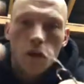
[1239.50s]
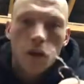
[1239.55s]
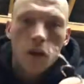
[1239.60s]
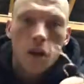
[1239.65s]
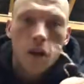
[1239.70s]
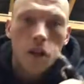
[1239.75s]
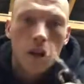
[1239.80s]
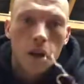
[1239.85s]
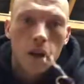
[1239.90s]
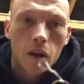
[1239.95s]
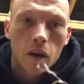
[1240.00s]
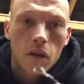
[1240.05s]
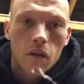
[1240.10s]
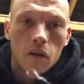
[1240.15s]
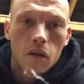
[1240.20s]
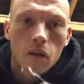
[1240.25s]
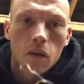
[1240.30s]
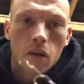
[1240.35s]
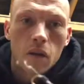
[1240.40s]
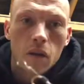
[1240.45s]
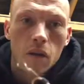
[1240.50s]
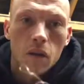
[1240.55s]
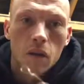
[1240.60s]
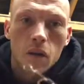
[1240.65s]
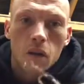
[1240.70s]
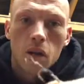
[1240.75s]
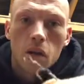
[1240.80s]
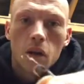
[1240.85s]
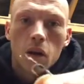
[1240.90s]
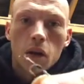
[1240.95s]
tidy that looks.
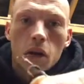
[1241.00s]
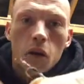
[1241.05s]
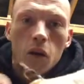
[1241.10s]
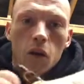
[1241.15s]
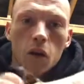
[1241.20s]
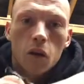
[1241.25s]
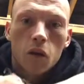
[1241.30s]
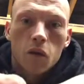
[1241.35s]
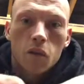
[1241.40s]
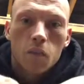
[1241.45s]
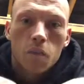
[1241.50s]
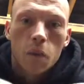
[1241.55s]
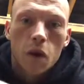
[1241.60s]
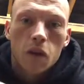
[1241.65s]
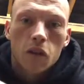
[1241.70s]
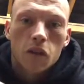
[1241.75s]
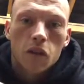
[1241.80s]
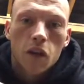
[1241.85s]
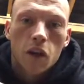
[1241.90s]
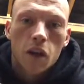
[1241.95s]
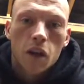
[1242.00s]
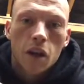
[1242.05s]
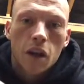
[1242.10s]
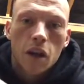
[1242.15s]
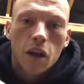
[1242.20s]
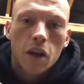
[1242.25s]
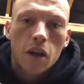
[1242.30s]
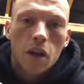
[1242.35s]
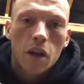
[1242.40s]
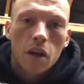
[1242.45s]
Looks much
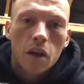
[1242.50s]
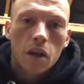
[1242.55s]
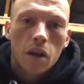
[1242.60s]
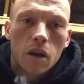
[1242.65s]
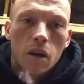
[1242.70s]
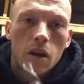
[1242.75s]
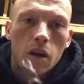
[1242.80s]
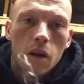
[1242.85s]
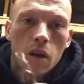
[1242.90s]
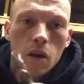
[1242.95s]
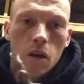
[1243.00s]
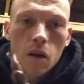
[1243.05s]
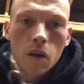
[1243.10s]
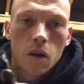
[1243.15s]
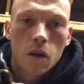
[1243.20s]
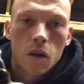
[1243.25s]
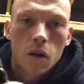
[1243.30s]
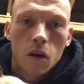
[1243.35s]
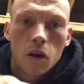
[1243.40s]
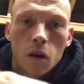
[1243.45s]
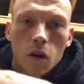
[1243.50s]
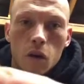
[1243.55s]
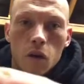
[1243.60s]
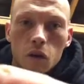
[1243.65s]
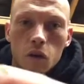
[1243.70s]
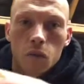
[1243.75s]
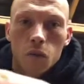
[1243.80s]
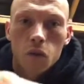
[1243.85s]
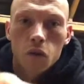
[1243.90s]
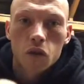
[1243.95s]
tidier,
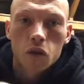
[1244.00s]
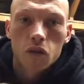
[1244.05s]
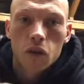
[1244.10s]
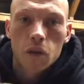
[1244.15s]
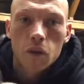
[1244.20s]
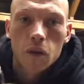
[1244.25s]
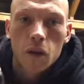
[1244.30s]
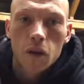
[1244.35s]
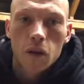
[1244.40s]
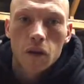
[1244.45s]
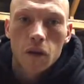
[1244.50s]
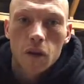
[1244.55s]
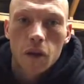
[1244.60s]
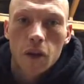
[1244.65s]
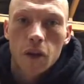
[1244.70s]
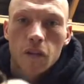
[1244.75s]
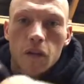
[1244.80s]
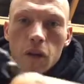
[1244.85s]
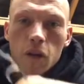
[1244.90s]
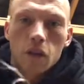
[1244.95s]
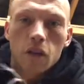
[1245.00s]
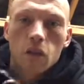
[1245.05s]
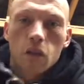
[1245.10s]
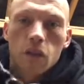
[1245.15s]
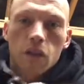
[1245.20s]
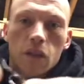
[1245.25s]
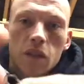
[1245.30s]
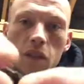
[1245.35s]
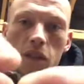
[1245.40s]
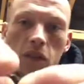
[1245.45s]
much more streamlined, so it ain't so
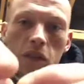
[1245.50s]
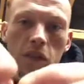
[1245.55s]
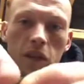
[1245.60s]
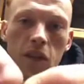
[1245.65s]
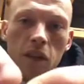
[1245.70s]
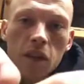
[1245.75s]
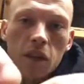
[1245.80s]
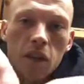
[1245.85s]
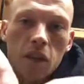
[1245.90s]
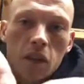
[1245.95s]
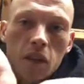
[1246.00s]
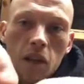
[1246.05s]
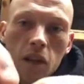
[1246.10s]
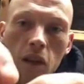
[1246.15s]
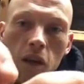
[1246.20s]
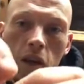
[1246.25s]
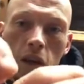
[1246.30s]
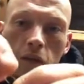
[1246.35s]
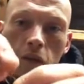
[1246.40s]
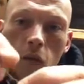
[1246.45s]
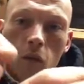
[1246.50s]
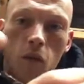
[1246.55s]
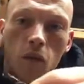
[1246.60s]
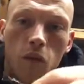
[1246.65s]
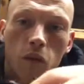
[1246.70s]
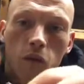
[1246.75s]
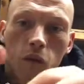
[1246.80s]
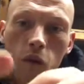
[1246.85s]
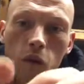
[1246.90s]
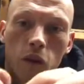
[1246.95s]
twisted, you see? And if I
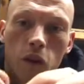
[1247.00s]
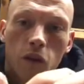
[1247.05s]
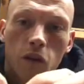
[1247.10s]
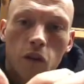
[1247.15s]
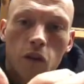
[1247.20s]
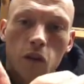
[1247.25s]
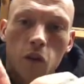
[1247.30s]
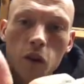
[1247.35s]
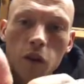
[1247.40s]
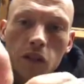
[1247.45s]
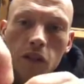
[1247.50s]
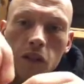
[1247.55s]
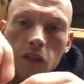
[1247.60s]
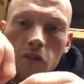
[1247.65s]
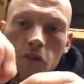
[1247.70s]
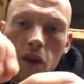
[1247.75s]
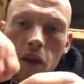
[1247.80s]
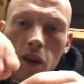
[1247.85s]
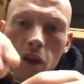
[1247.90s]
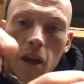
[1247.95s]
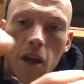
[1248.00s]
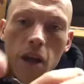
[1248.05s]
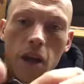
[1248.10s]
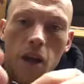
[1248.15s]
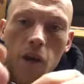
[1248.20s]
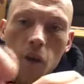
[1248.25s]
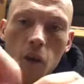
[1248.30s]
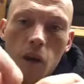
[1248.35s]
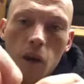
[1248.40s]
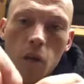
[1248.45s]
want to, I can twist it around
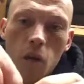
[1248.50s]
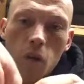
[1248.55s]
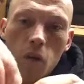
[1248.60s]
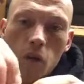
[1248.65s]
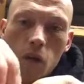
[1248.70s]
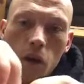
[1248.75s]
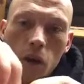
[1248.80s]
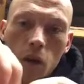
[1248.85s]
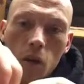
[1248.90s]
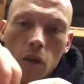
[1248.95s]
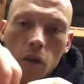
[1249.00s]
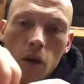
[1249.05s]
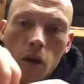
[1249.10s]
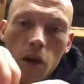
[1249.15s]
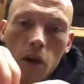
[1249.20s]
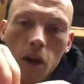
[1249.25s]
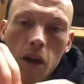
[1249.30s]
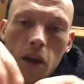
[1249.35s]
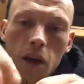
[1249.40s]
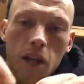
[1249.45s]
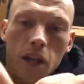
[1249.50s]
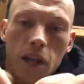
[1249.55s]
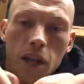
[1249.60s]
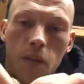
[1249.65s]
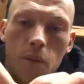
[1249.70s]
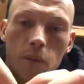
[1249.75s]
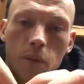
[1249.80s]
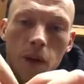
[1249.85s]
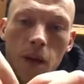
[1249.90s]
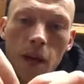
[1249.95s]
any way I want now. I can
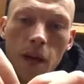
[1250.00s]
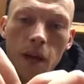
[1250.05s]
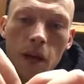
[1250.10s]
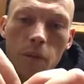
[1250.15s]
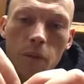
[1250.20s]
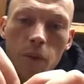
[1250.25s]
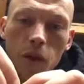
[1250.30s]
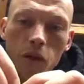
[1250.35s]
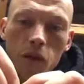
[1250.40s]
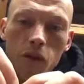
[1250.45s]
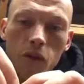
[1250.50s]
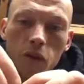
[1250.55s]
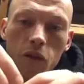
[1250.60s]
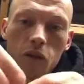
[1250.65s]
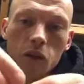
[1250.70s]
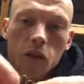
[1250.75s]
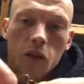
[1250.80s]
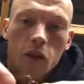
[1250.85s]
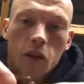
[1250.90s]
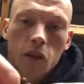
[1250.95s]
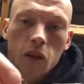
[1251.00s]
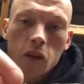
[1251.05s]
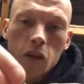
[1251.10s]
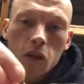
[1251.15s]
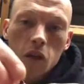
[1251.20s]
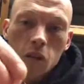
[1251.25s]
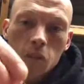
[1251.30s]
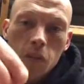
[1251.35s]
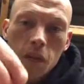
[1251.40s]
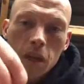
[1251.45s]
manipulate it by just
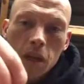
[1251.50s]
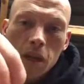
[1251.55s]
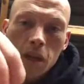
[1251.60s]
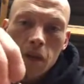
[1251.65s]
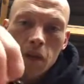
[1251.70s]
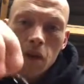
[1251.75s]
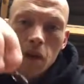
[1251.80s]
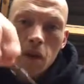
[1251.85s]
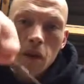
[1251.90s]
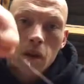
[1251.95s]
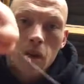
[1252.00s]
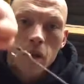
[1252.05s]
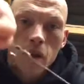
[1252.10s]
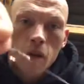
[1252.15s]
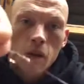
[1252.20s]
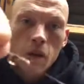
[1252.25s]
spinning the